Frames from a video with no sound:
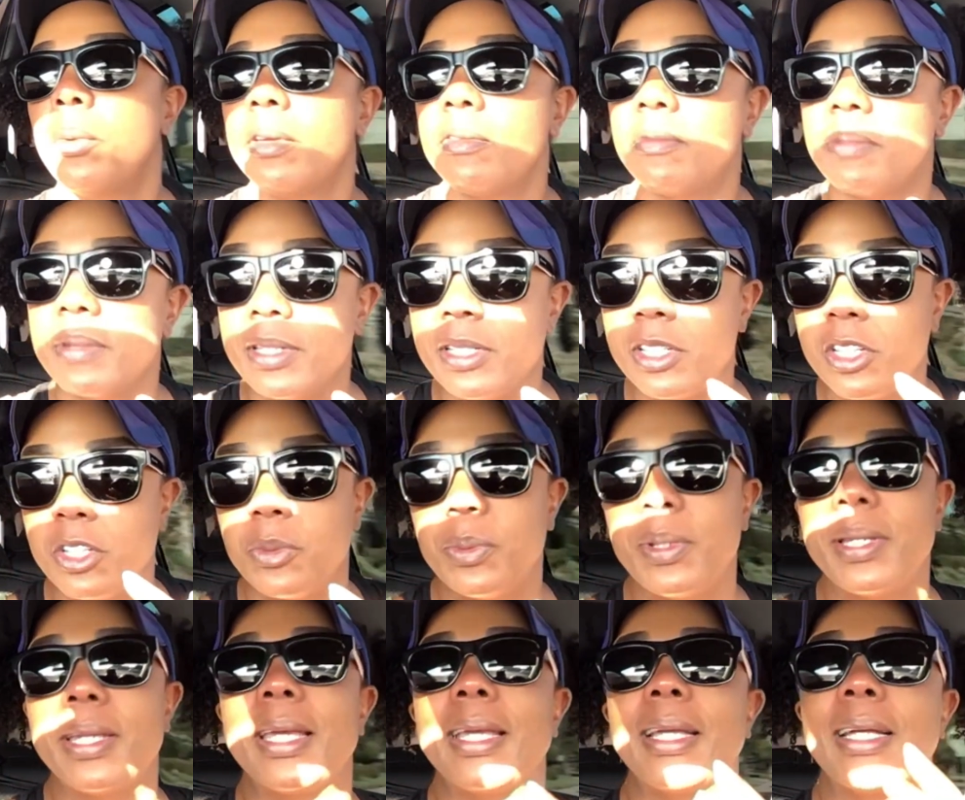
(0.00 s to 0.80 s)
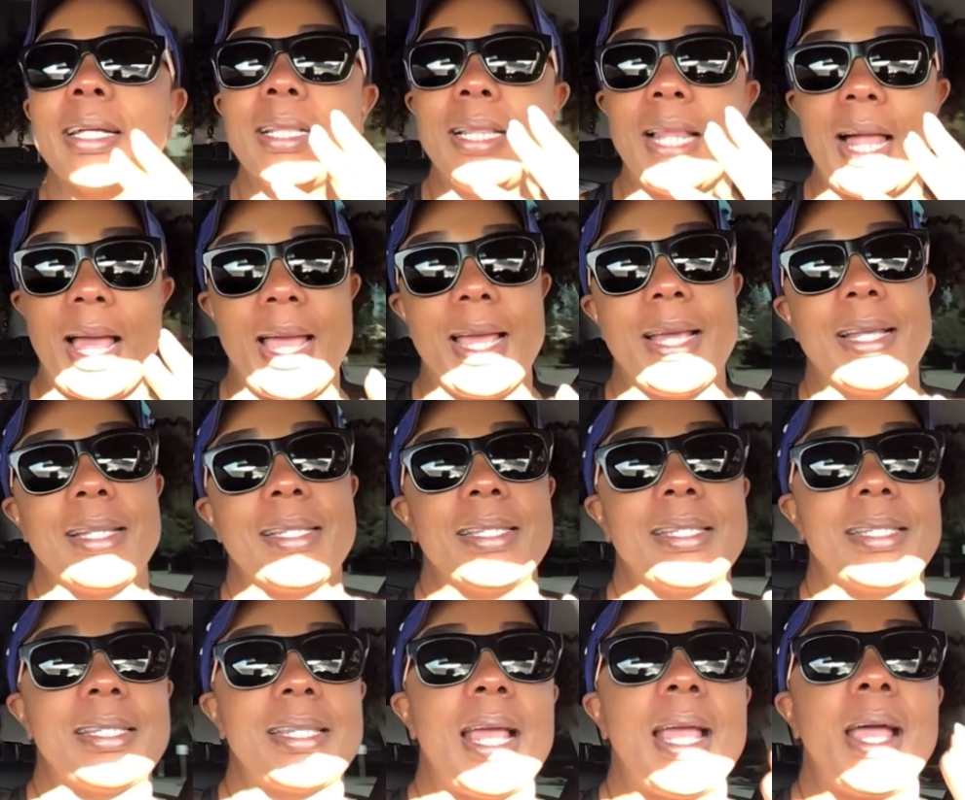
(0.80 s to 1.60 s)
we've been doing in
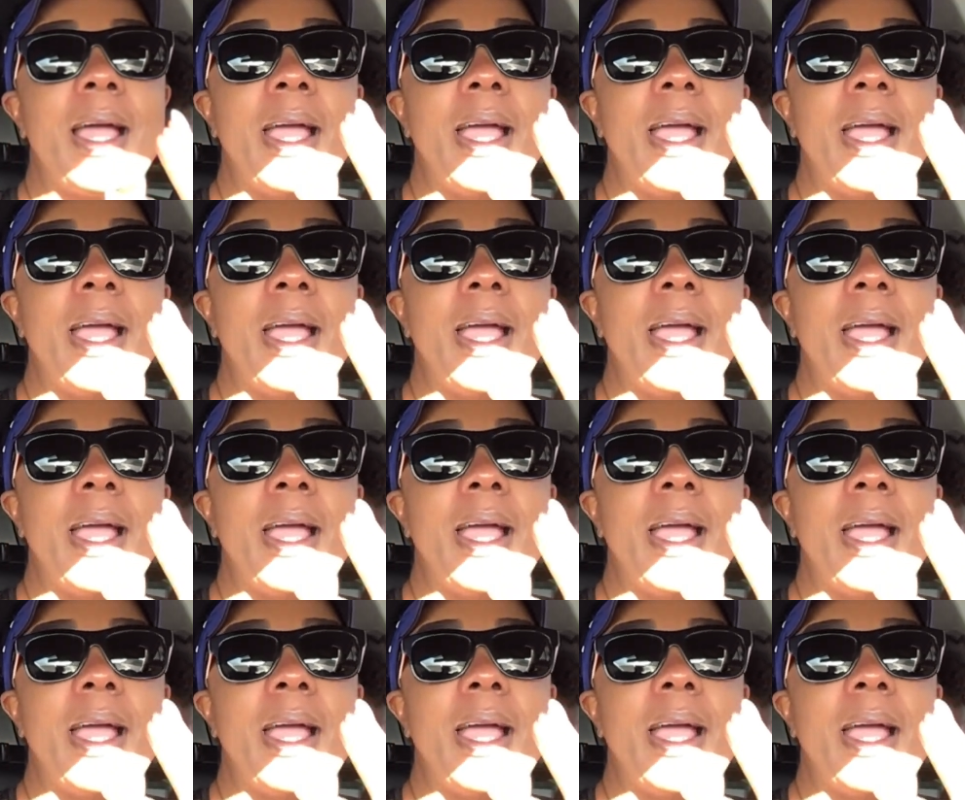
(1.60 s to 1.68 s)
class.